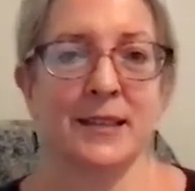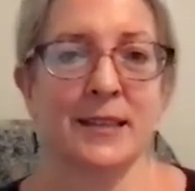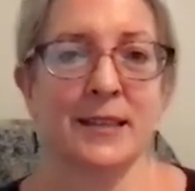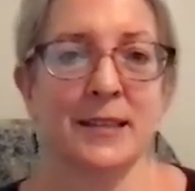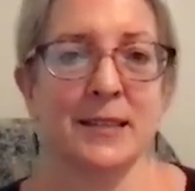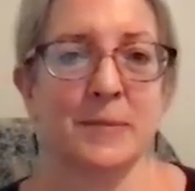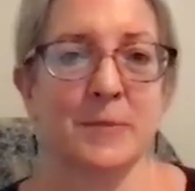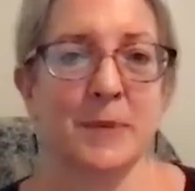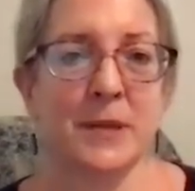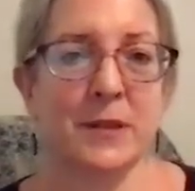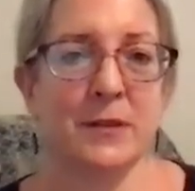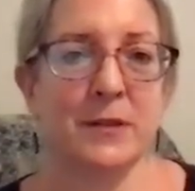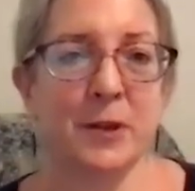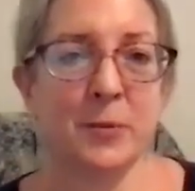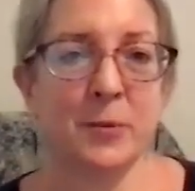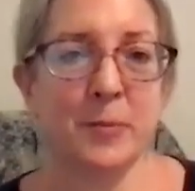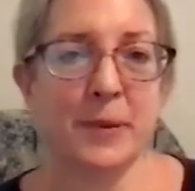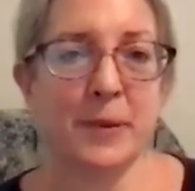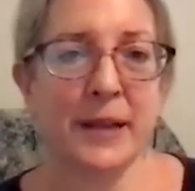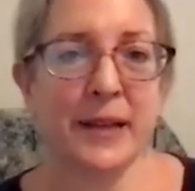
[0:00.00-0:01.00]
It's been a real
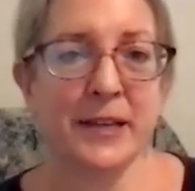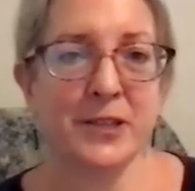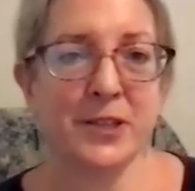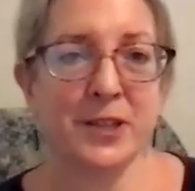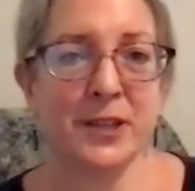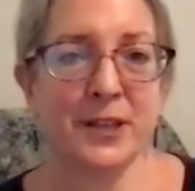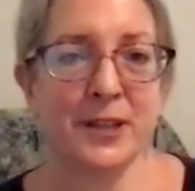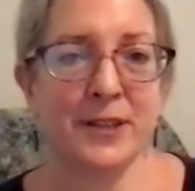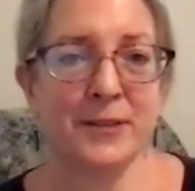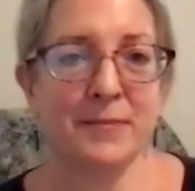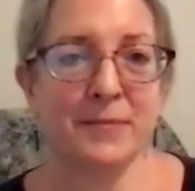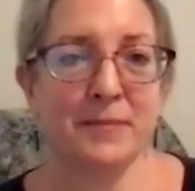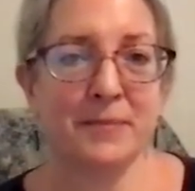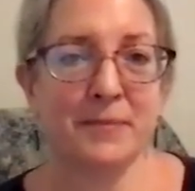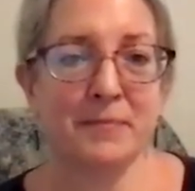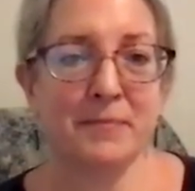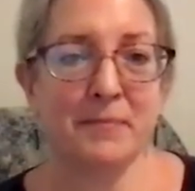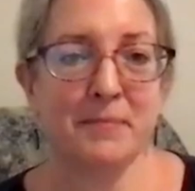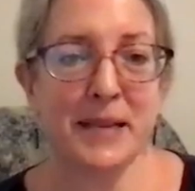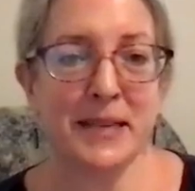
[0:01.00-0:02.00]
pleasure
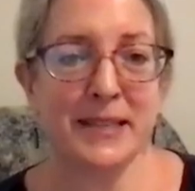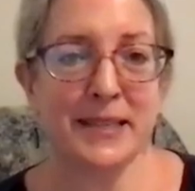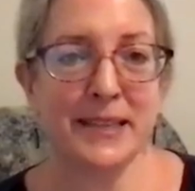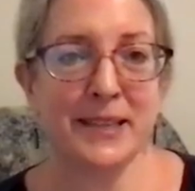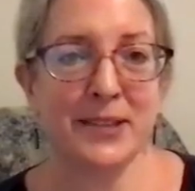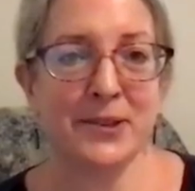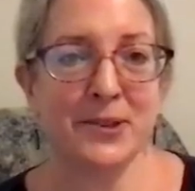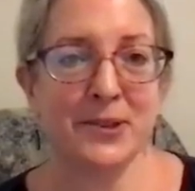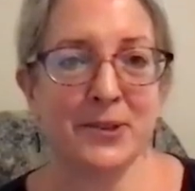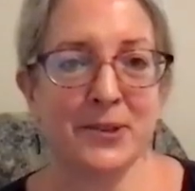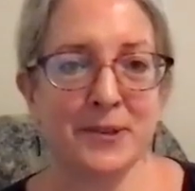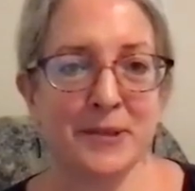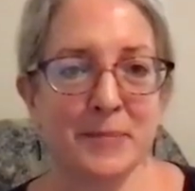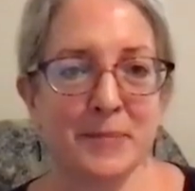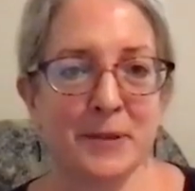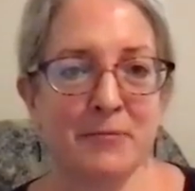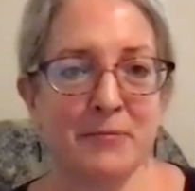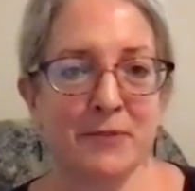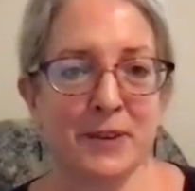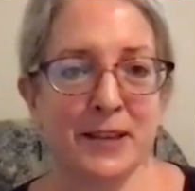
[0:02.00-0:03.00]
meeting you. It's
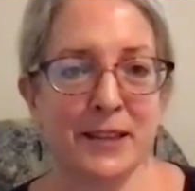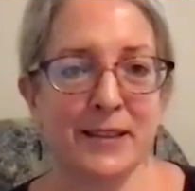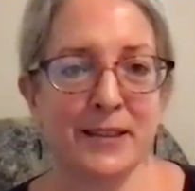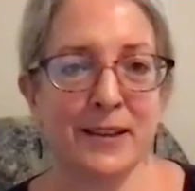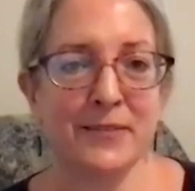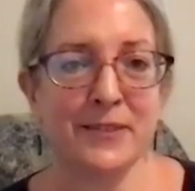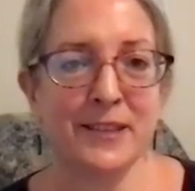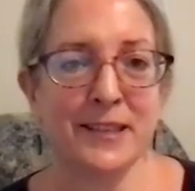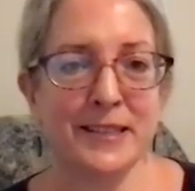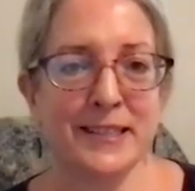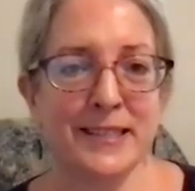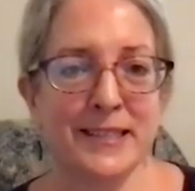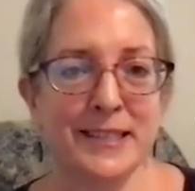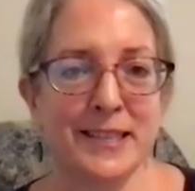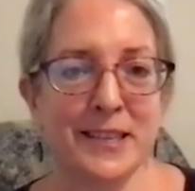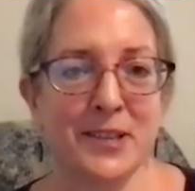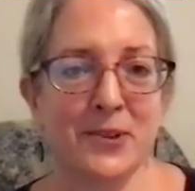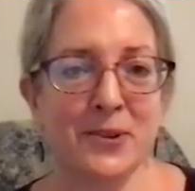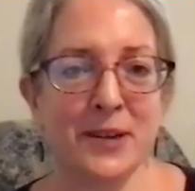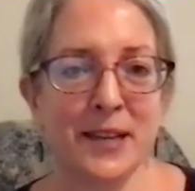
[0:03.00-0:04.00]
been really lovely to see
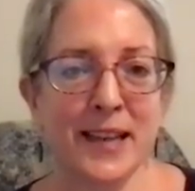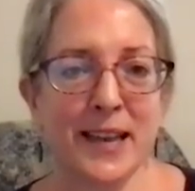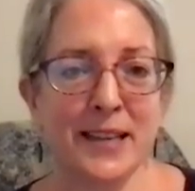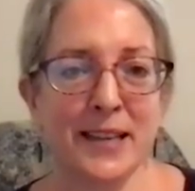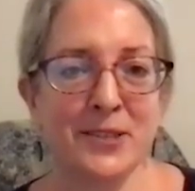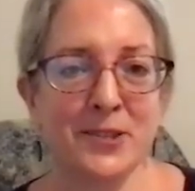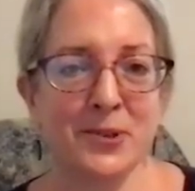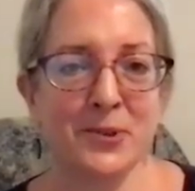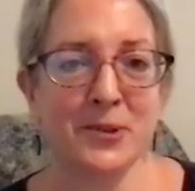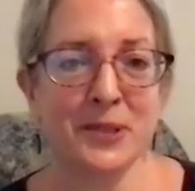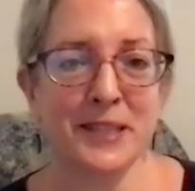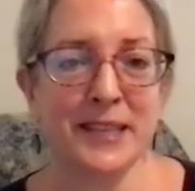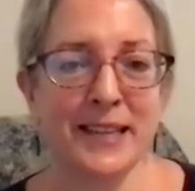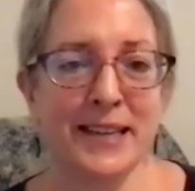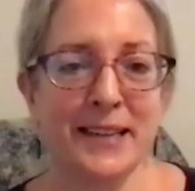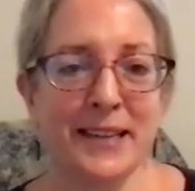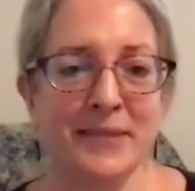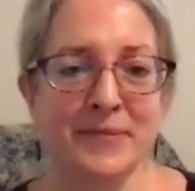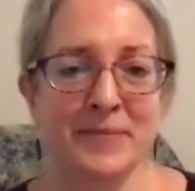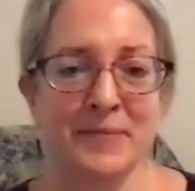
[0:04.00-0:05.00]
you again, Jyothi.